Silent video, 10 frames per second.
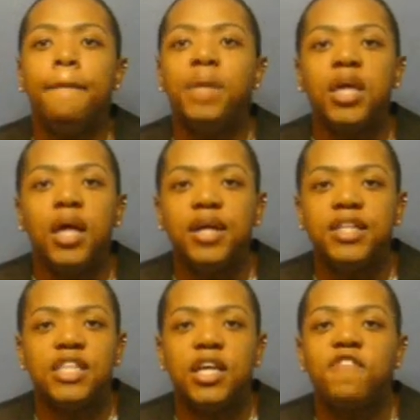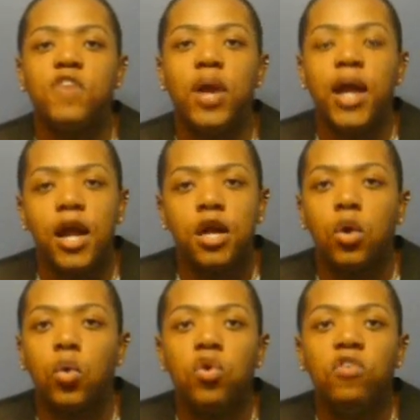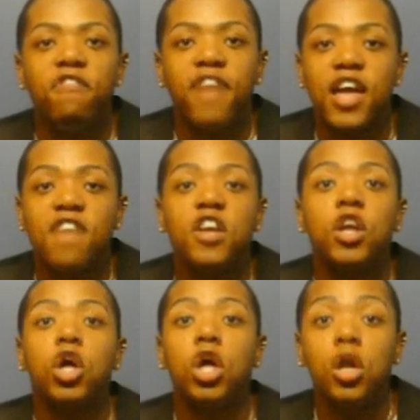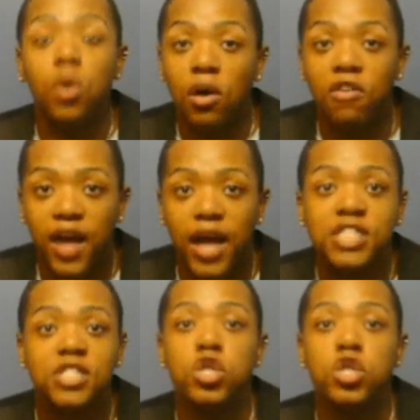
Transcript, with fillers: Because if your hair grew, fa if it could grow faster,